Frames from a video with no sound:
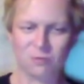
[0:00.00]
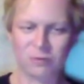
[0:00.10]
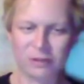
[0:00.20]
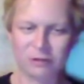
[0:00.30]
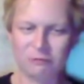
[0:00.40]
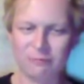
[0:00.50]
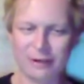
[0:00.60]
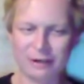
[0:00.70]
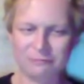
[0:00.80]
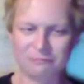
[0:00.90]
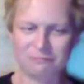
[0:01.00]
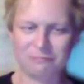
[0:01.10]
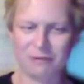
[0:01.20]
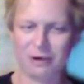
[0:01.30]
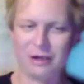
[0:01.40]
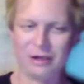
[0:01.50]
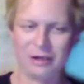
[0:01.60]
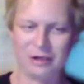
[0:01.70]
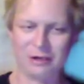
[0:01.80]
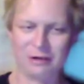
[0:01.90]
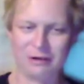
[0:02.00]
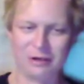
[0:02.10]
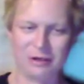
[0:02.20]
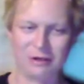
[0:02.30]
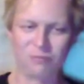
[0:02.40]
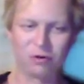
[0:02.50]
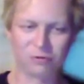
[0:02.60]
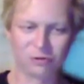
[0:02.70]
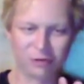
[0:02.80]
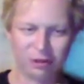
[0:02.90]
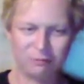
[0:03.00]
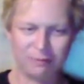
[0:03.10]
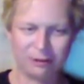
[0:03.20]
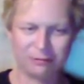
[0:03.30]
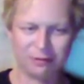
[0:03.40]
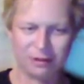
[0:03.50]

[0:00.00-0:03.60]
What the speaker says: we know about, and we're learning about,